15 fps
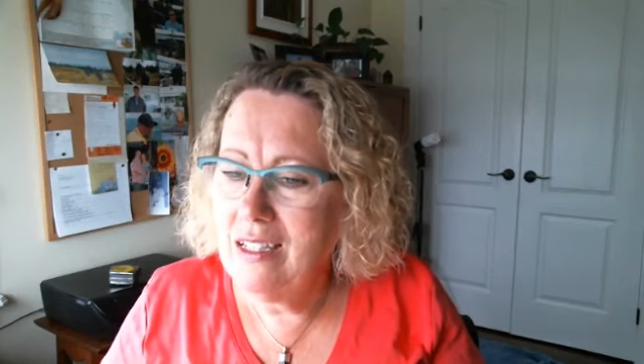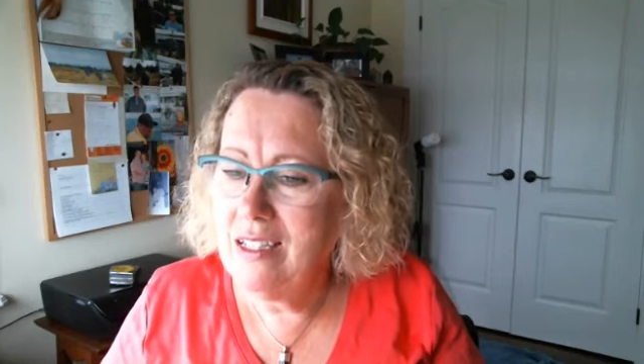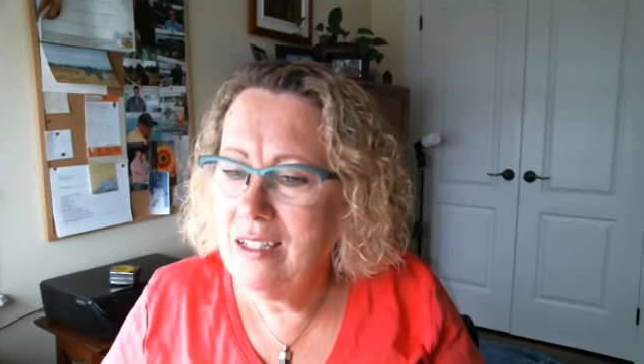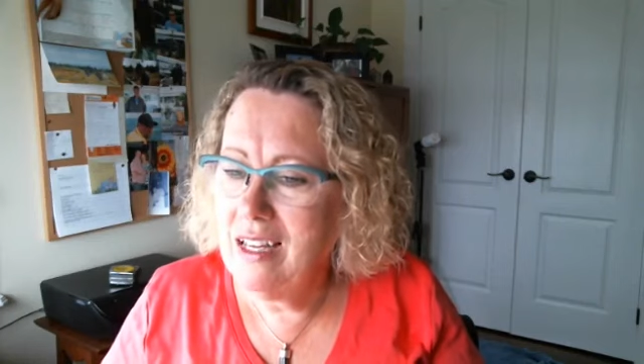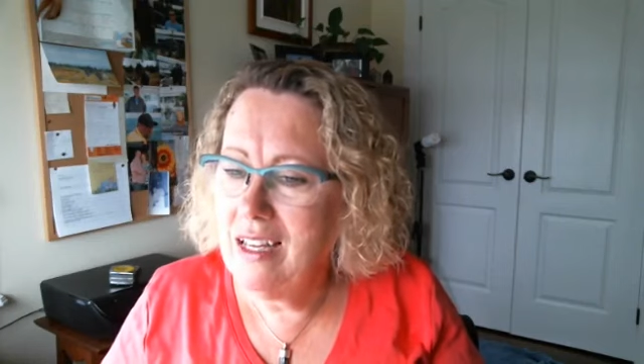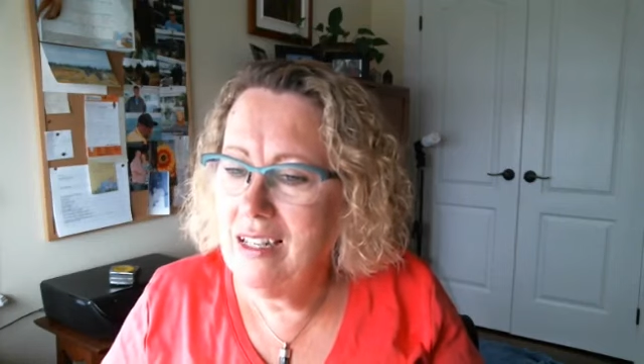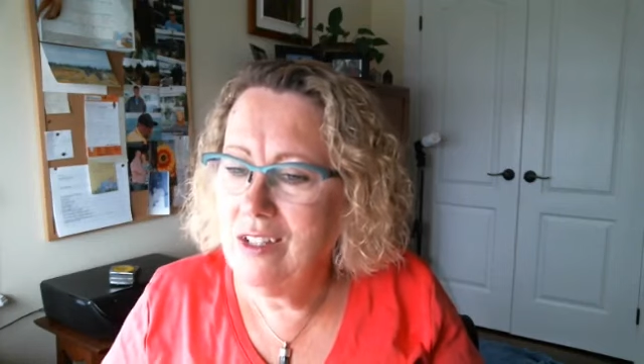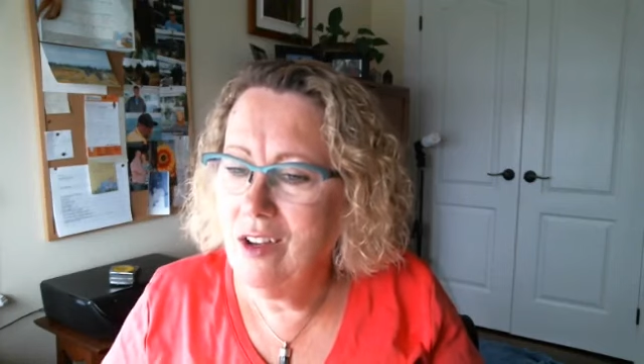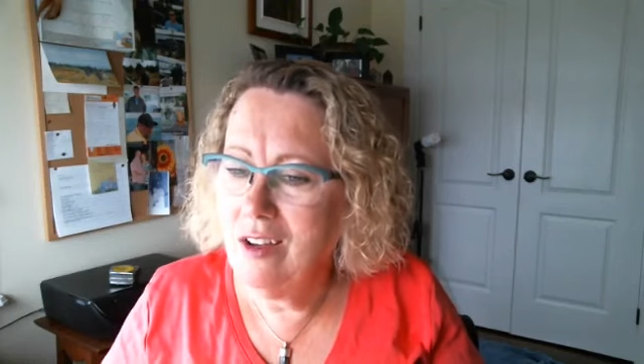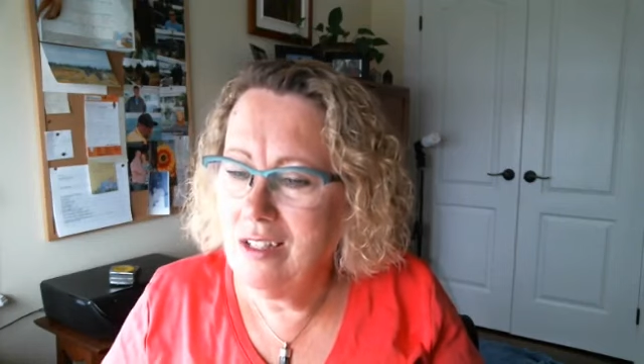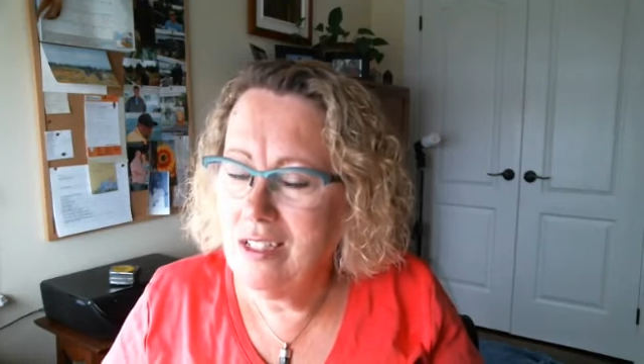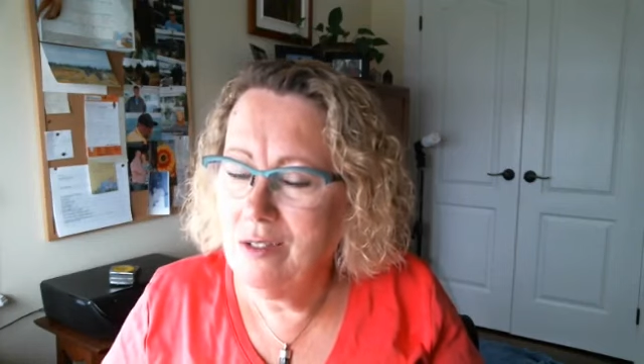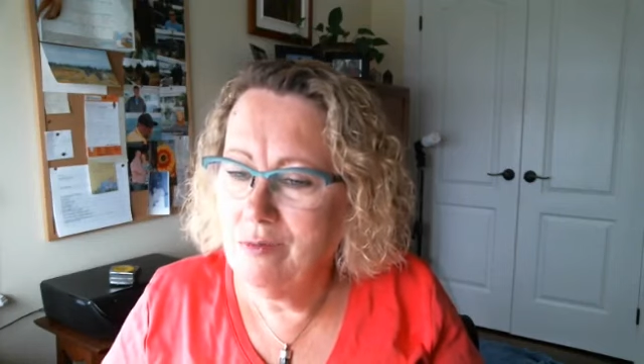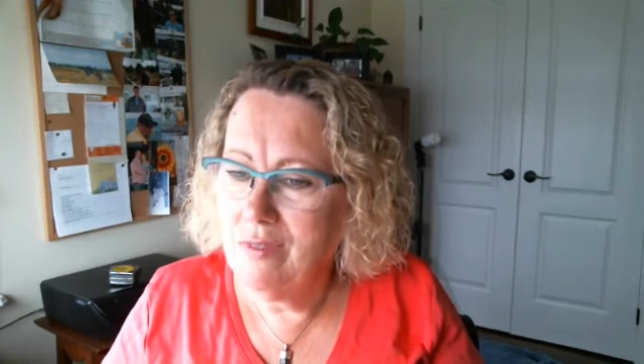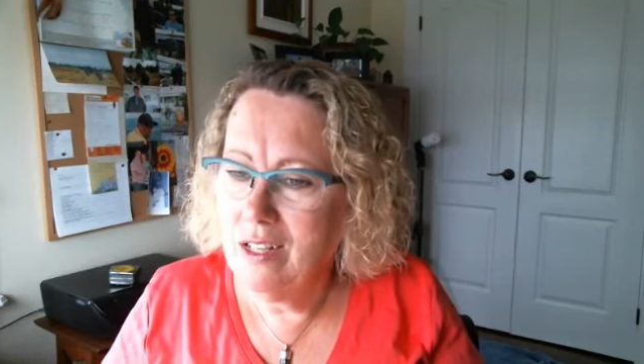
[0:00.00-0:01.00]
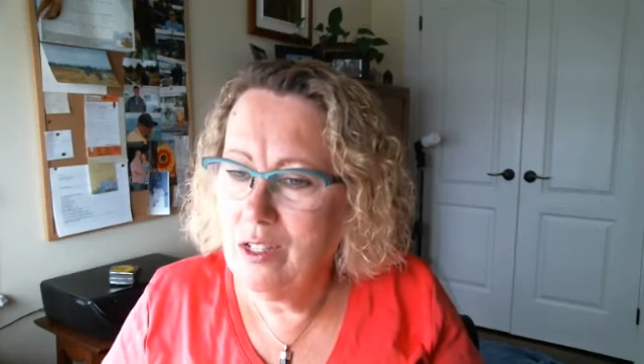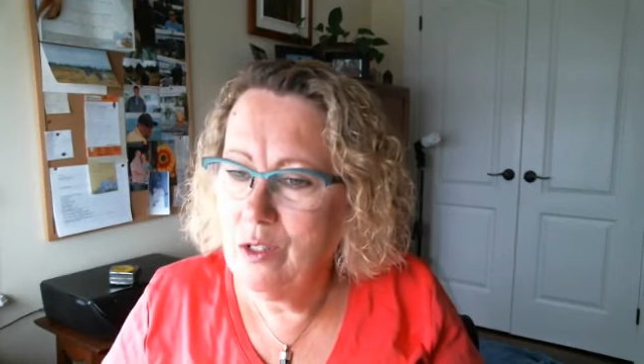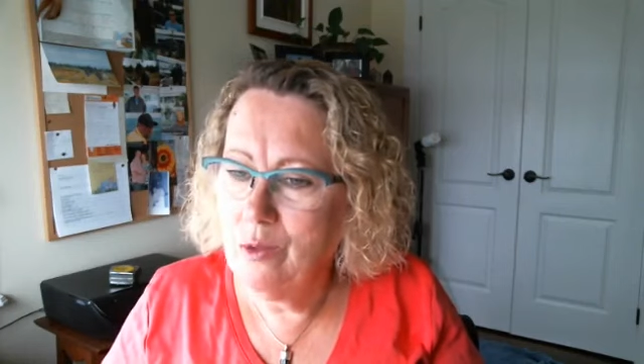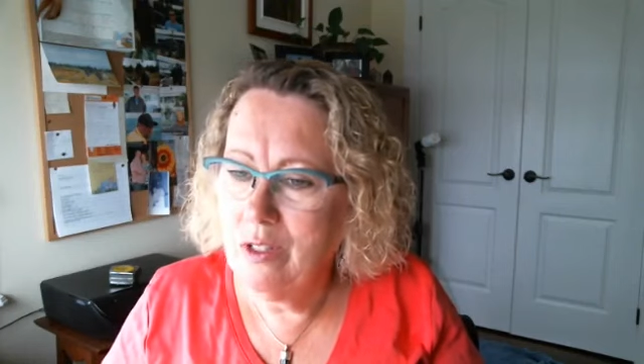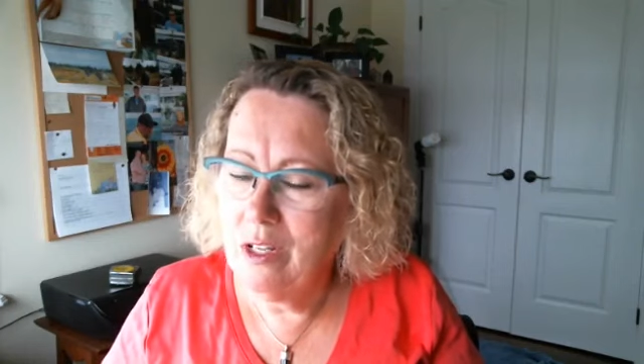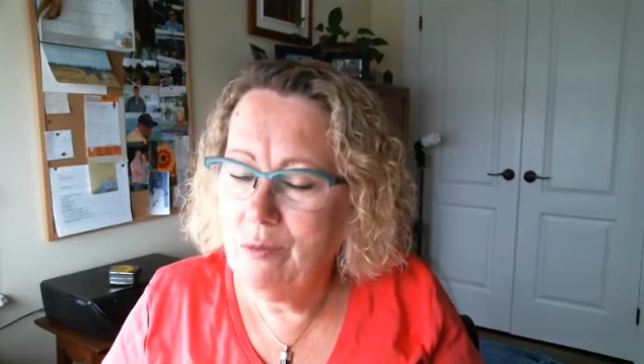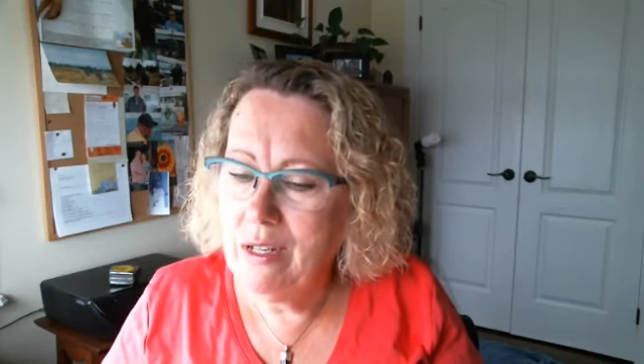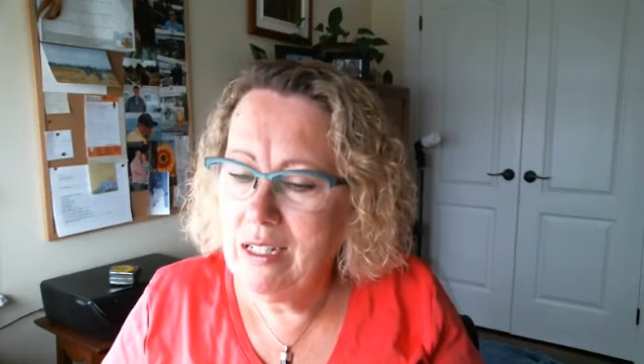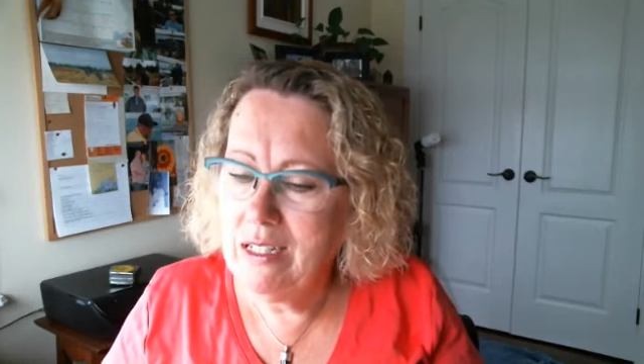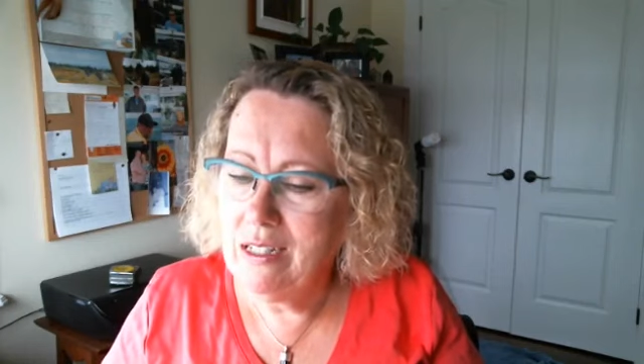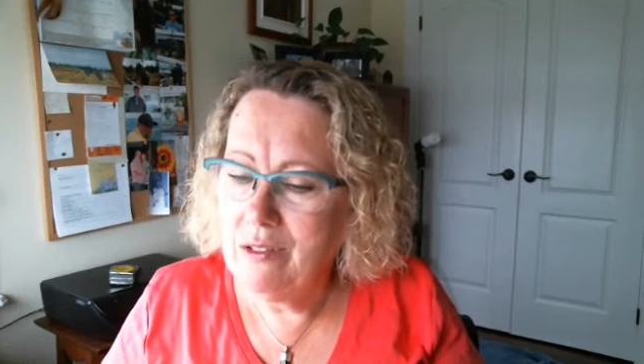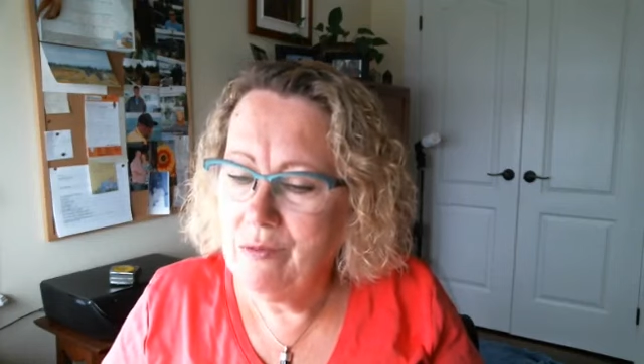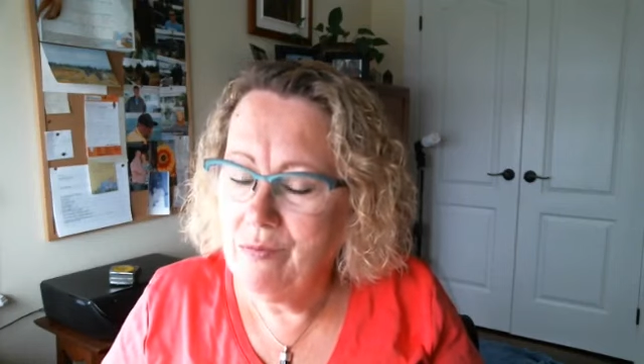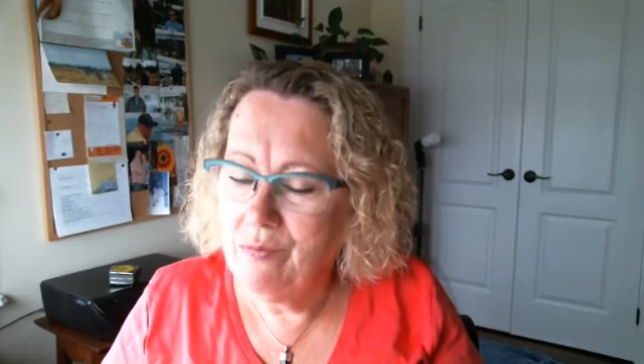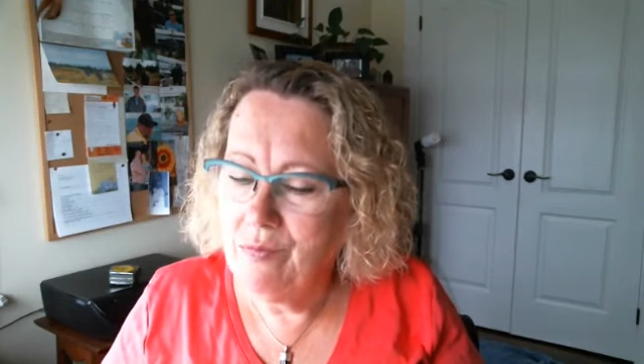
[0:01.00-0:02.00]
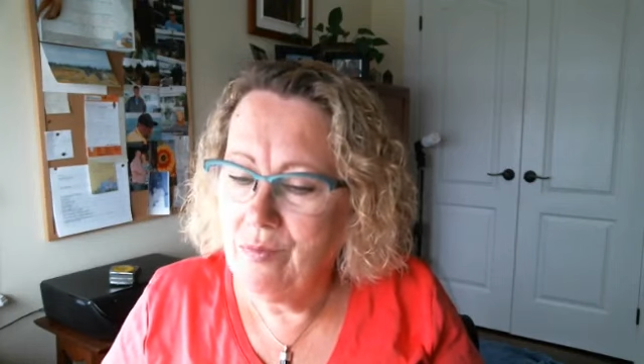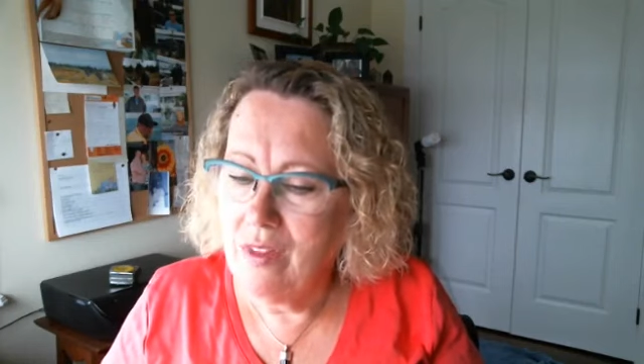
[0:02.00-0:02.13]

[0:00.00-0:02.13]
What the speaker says: is awesome. That is really amazing.